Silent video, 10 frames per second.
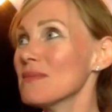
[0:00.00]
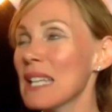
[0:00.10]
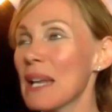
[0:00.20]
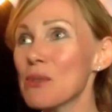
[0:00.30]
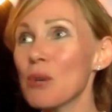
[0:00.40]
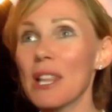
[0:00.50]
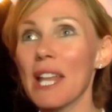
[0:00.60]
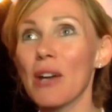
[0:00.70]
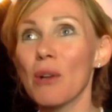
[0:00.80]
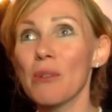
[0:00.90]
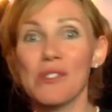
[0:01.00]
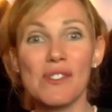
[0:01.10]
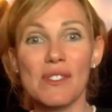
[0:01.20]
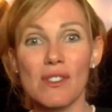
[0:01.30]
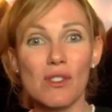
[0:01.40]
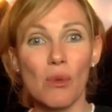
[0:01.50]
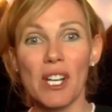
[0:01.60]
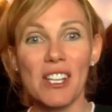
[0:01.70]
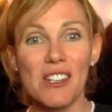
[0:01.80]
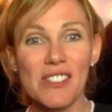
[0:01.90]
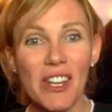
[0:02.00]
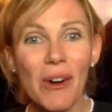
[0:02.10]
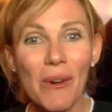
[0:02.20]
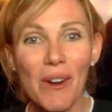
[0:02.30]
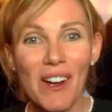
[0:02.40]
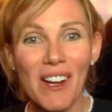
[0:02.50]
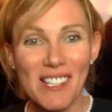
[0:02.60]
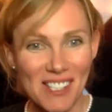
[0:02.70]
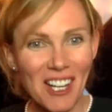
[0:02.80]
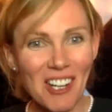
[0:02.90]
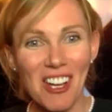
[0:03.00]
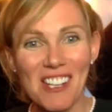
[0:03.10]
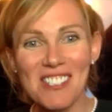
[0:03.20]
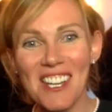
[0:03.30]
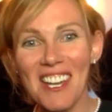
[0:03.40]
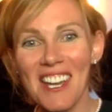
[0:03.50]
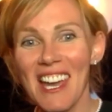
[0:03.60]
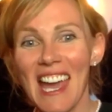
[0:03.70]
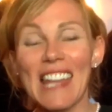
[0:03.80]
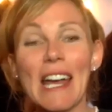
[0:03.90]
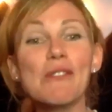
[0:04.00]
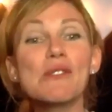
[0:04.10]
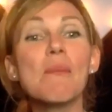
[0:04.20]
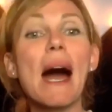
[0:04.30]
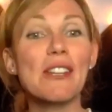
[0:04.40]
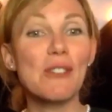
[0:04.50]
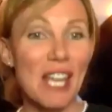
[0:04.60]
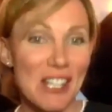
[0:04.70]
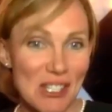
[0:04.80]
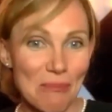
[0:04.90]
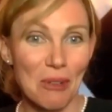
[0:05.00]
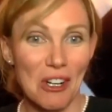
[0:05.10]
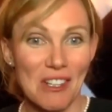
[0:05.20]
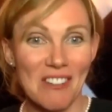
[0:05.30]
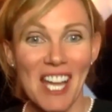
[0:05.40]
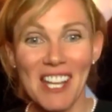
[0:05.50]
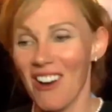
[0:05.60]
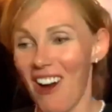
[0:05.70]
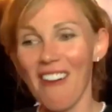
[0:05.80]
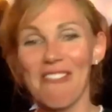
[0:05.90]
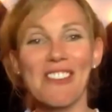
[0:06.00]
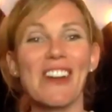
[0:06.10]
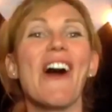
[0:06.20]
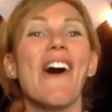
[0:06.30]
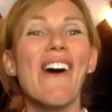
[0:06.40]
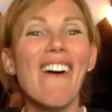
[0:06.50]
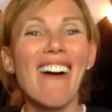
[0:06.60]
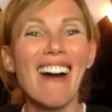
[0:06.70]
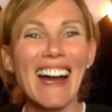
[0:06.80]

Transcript: what, like almost 20 years ago? Isn't that crazy? Yeah. And that was my education part, right? Off you go.